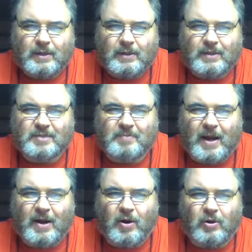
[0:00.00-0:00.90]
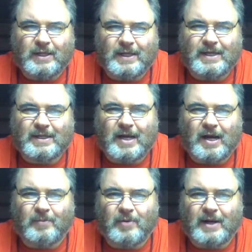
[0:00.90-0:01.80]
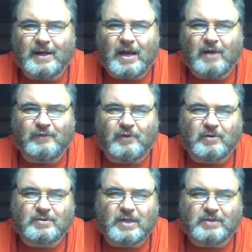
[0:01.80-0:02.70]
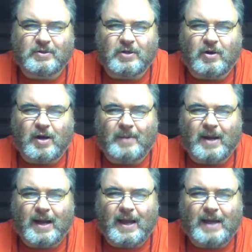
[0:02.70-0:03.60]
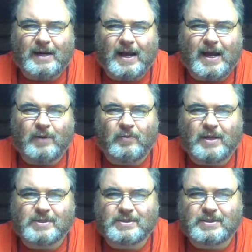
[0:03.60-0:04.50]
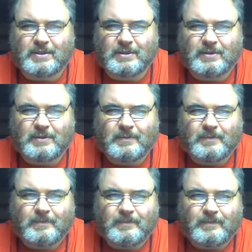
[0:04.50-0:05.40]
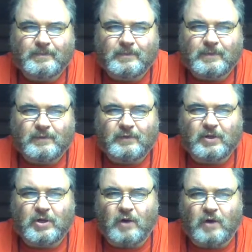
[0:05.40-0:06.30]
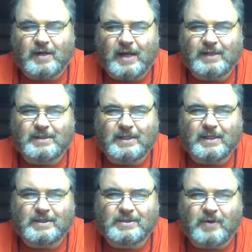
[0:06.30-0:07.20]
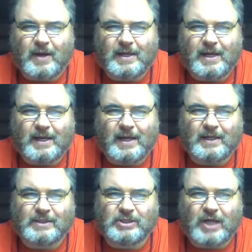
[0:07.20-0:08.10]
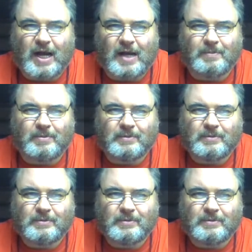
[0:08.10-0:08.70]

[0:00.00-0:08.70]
This is my only income right now, folks. As you know, I'm at high risk for the COVID-19, so I can't get a job.